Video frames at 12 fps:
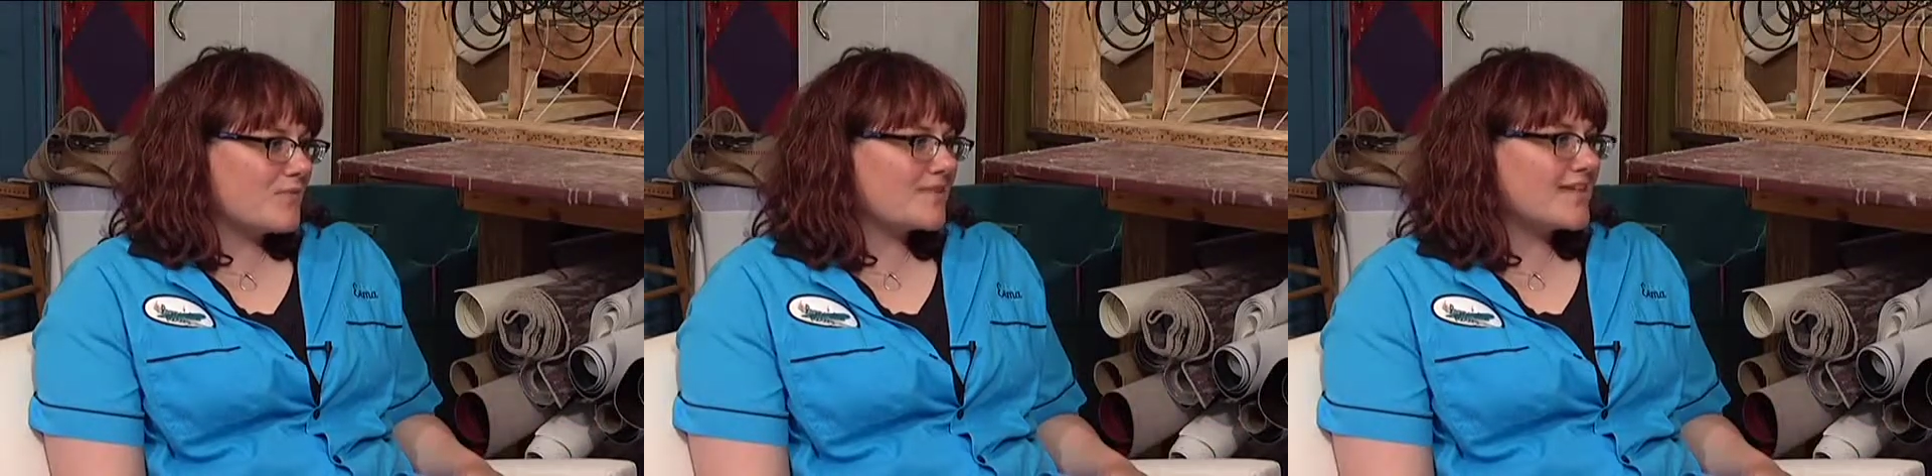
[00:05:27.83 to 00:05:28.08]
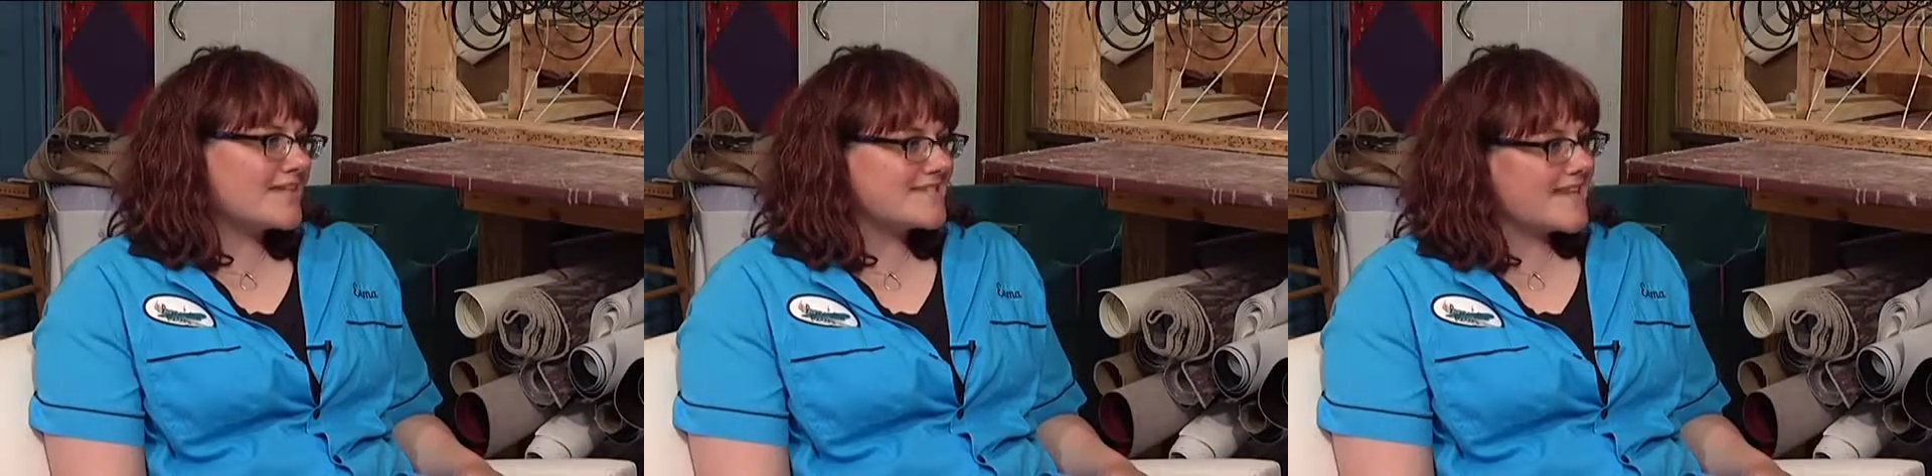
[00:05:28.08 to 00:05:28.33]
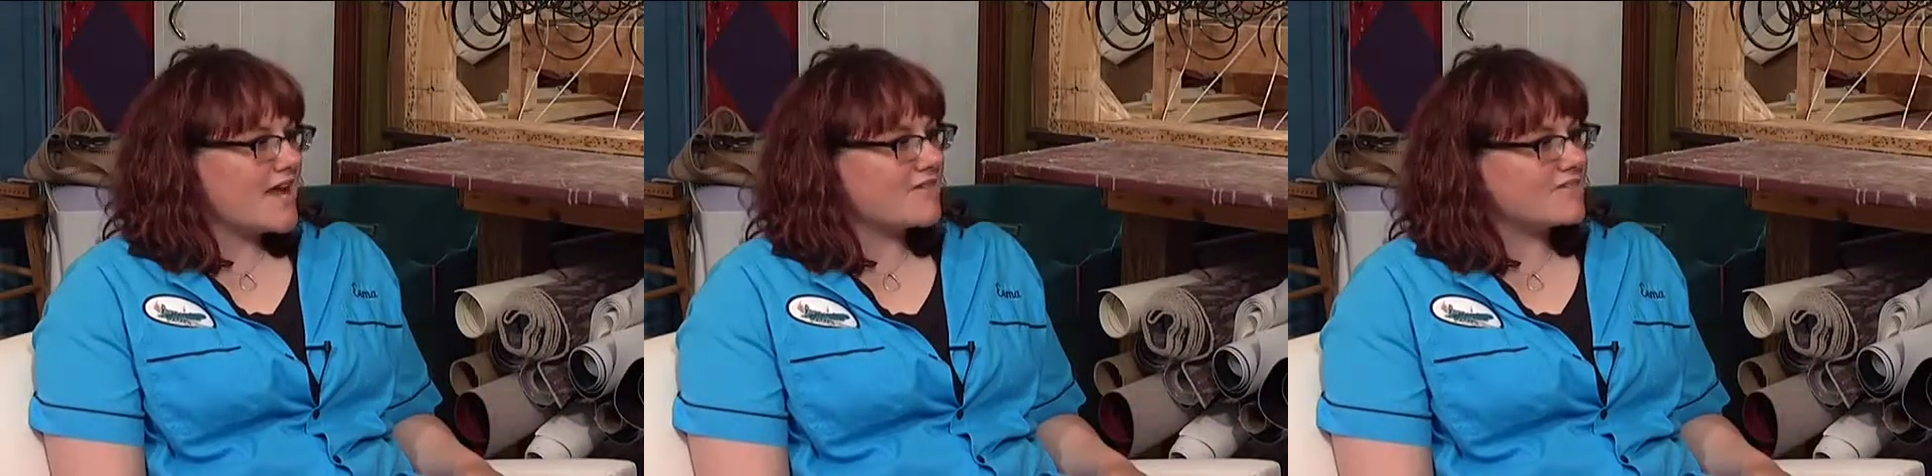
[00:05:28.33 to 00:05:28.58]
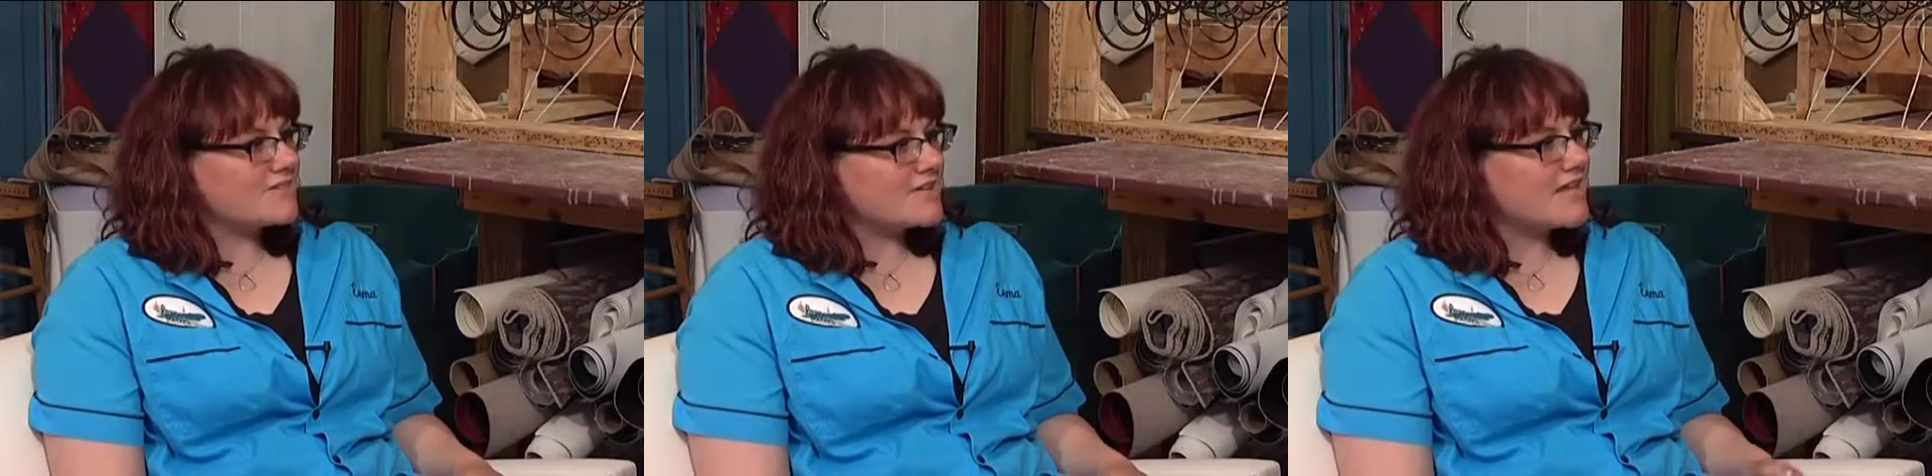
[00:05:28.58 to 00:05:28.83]
they
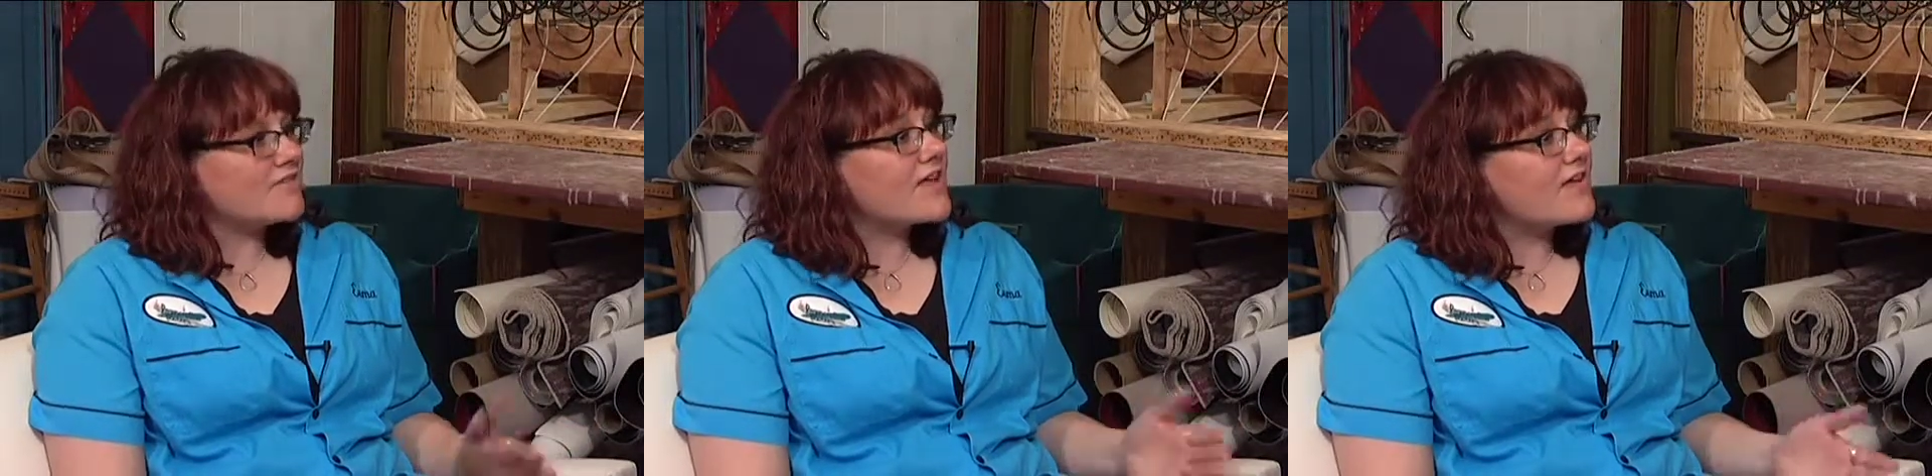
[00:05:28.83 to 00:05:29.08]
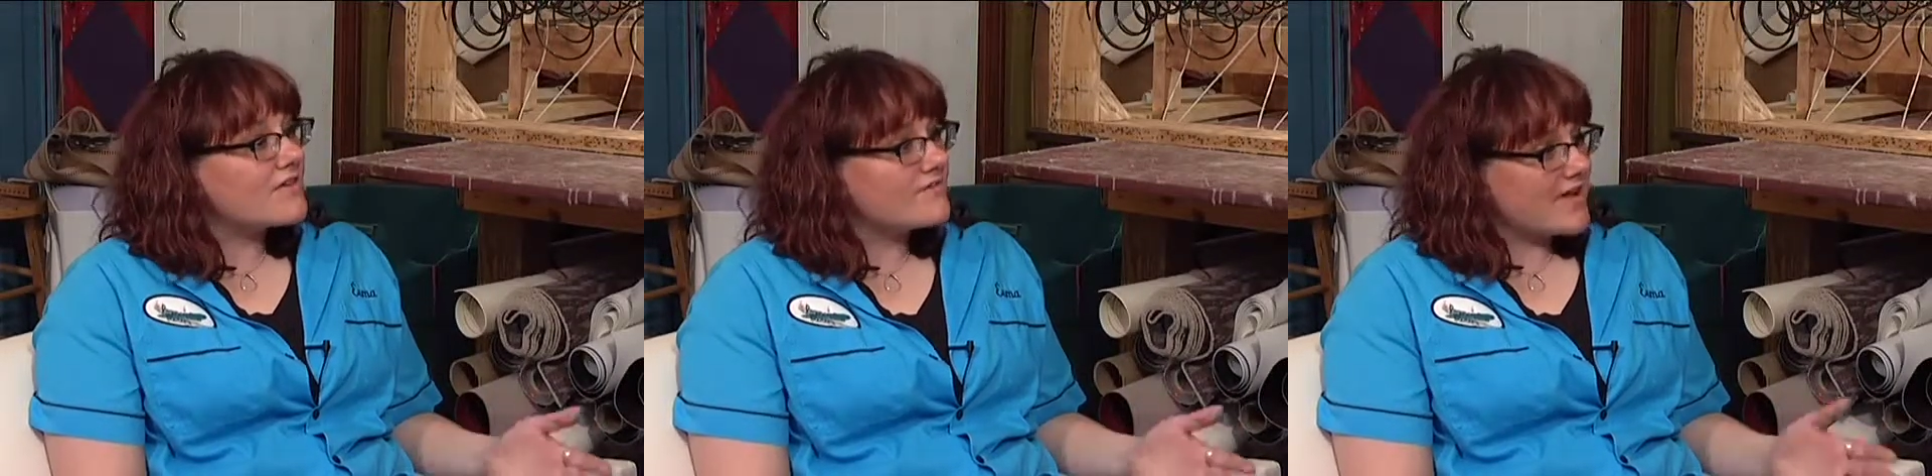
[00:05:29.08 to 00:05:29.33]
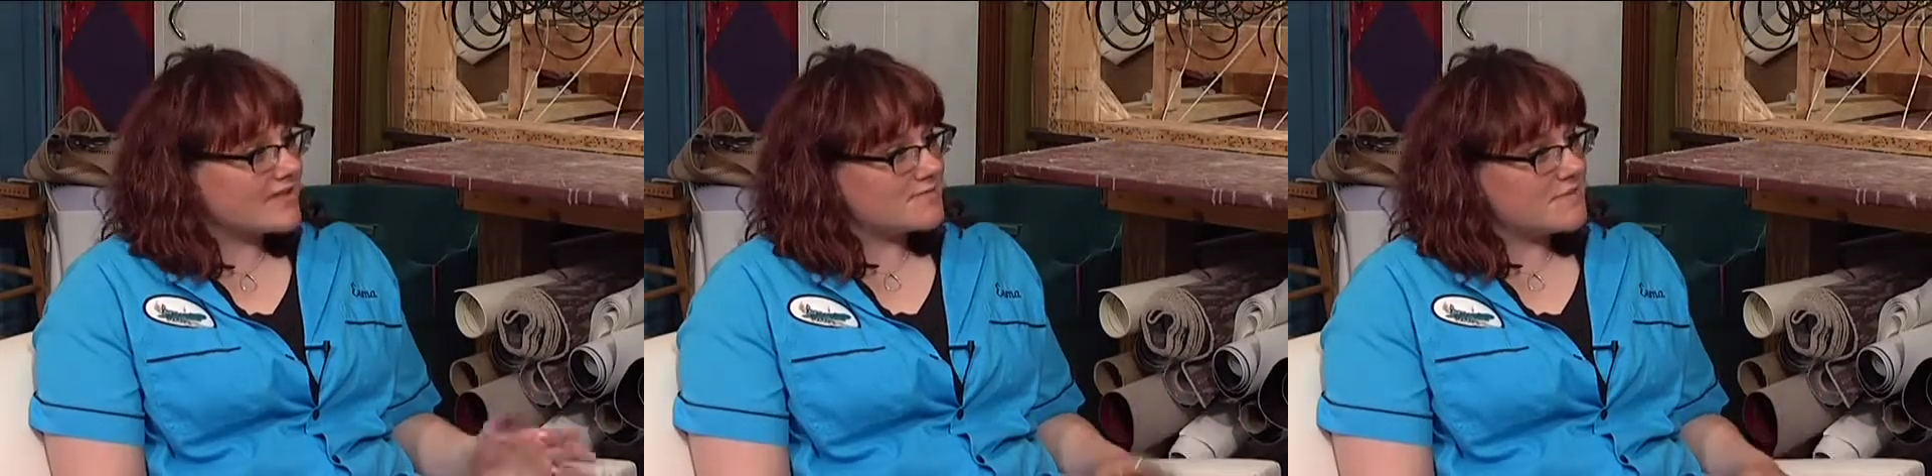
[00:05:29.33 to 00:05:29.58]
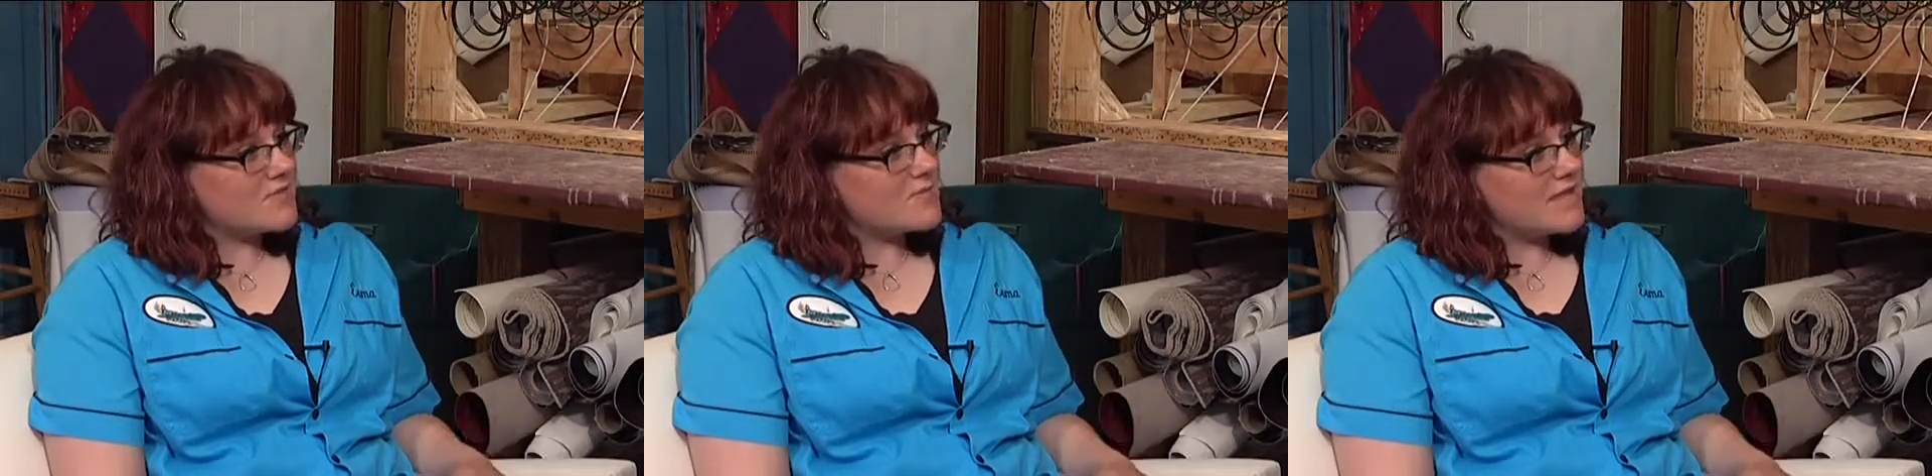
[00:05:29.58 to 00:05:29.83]
saved in their
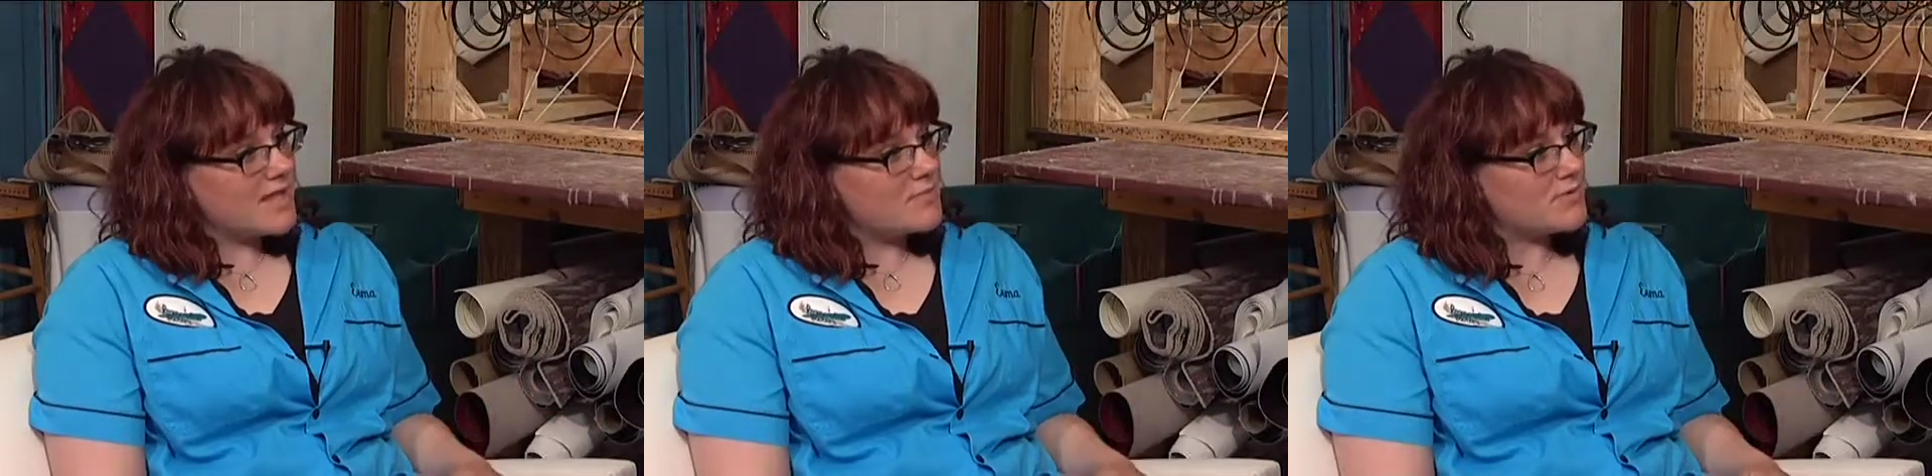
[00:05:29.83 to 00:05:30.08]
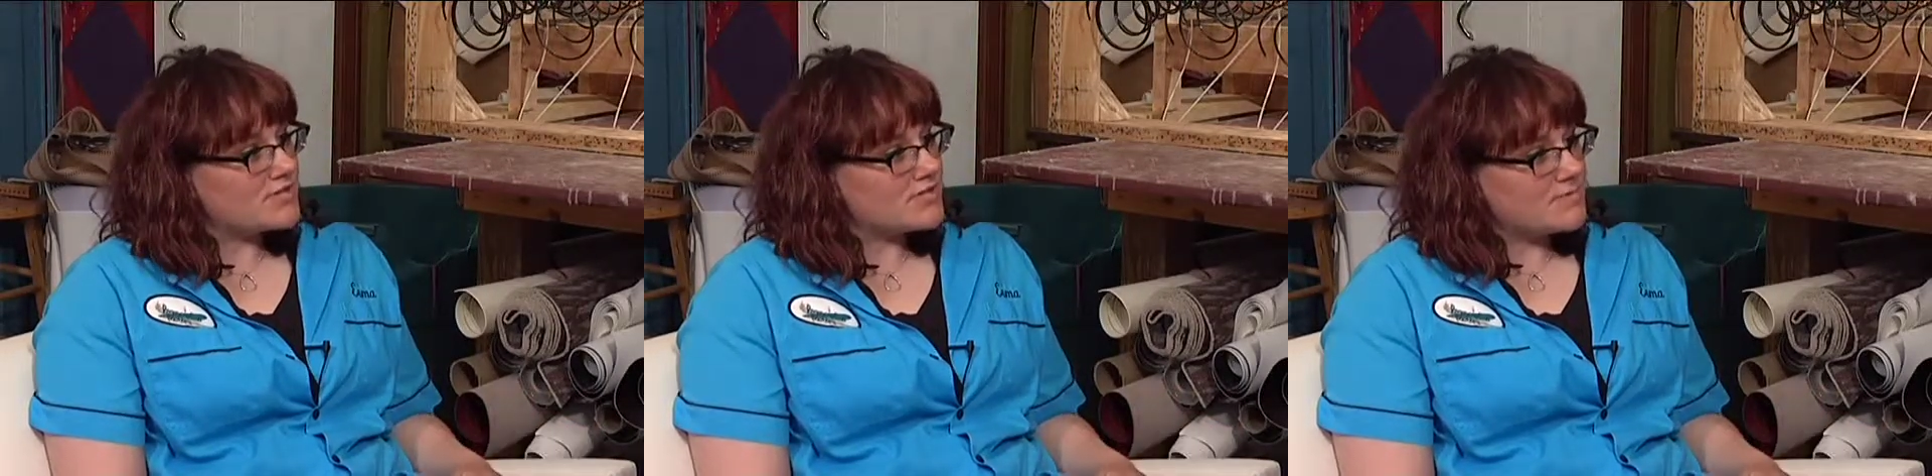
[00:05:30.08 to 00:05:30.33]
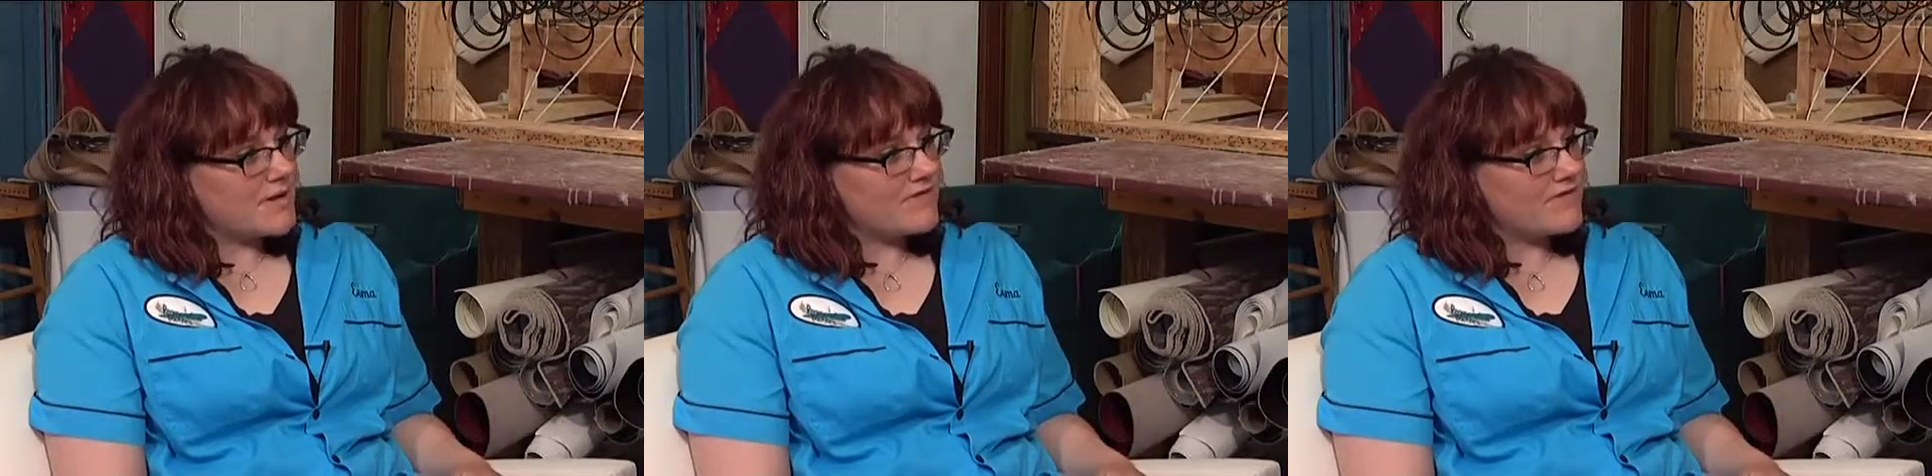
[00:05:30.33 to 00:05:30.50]
investment when they purchased my